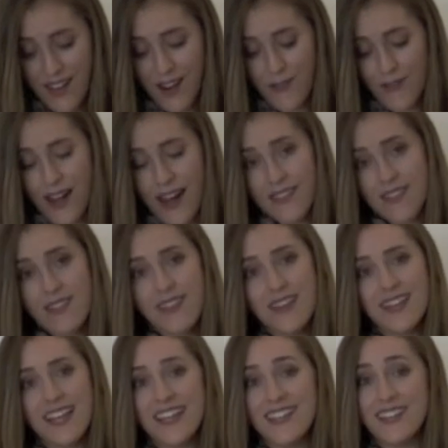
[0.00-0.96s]
rather
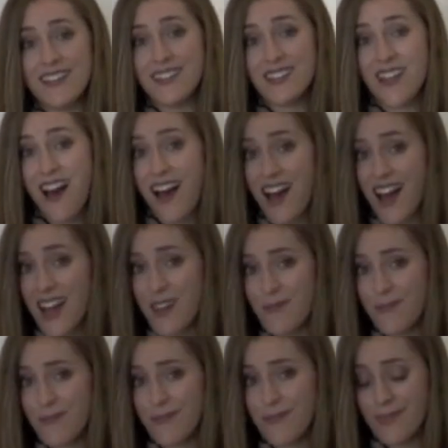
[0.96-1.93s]
than letting
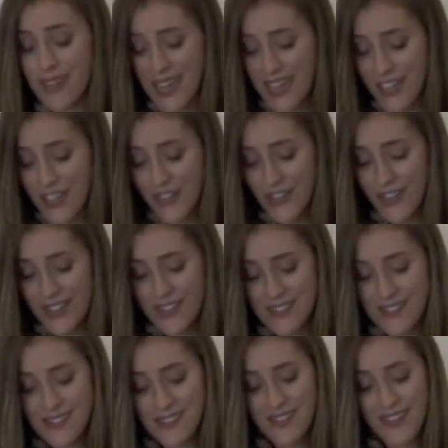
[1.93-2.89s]
time,
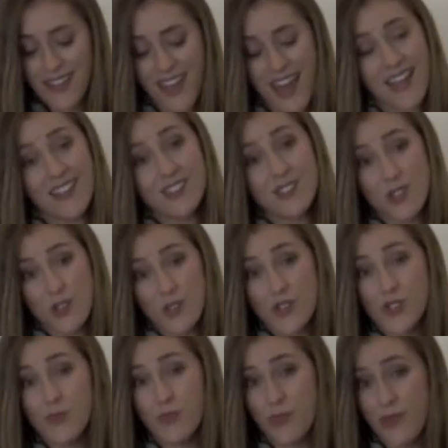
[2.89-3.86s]
ignorance, and
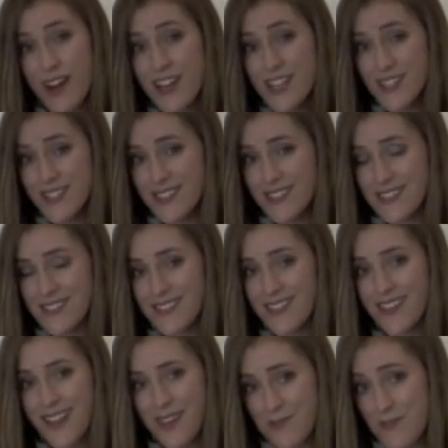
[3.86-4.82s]
social pressures
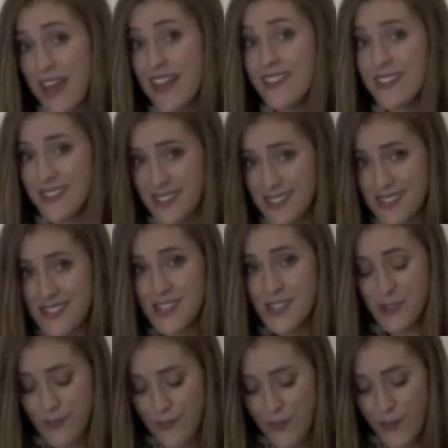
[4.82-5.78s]
make the
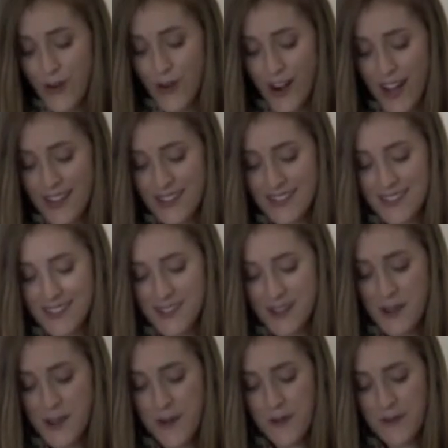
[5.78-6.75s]
decision for us.
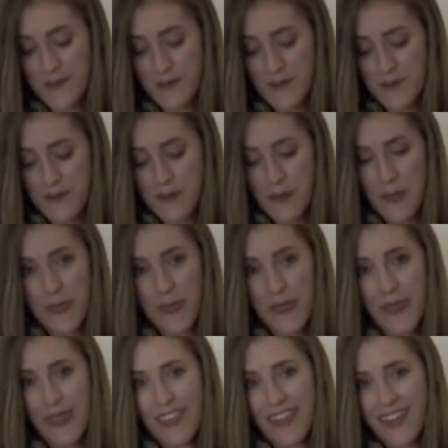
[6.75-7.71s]

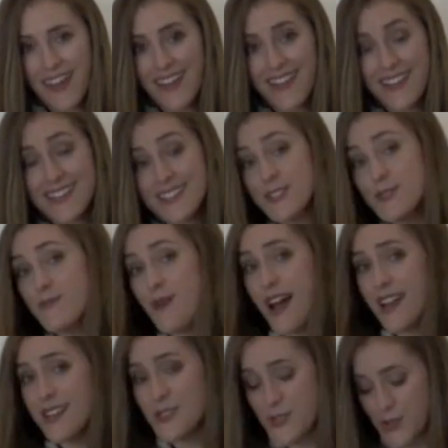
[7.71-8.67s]
This is
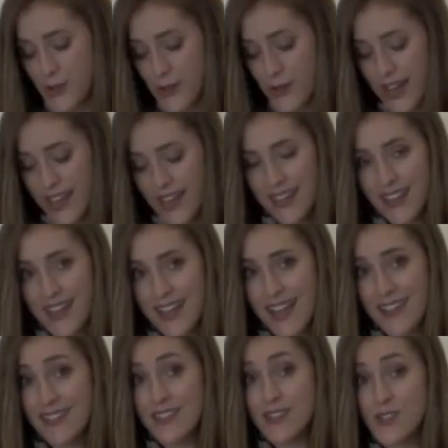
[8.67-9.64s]
my story
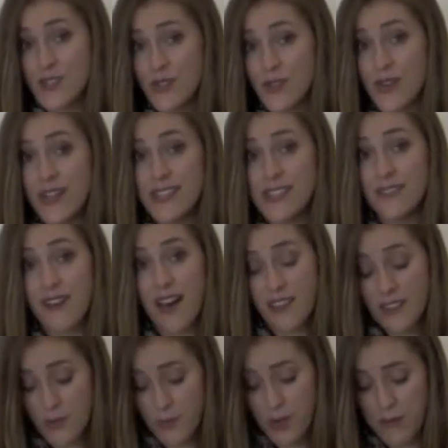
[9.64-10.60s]
and the stories of
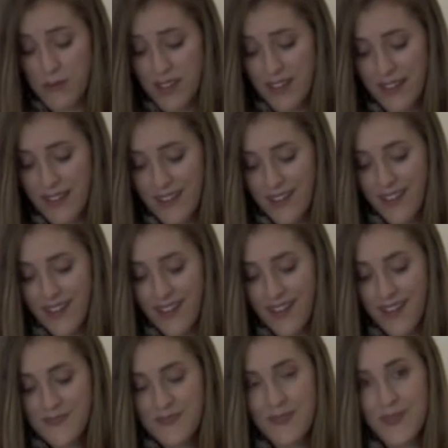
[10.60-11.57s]
other women
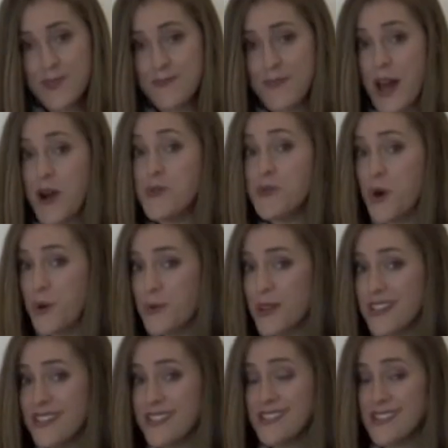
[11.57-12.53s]
about what
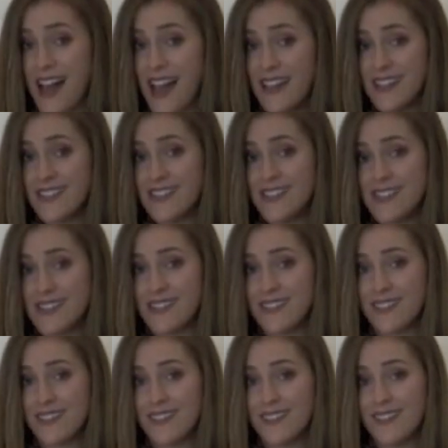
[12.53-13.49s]
we decided,
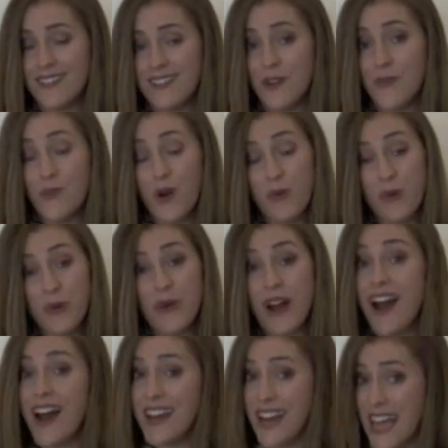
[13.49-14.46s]
what we
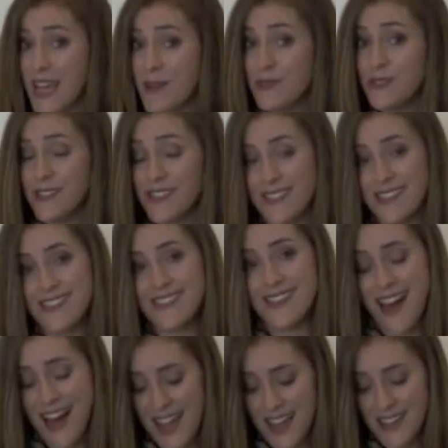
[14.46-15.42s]
were unable to
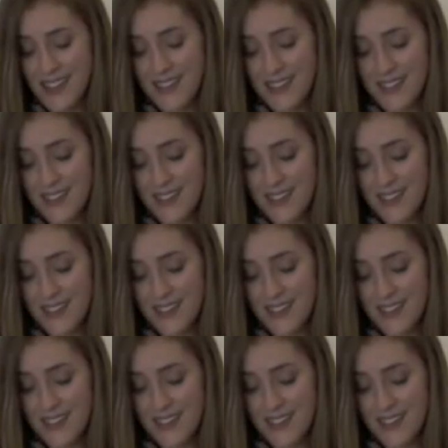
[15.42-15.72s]
decide,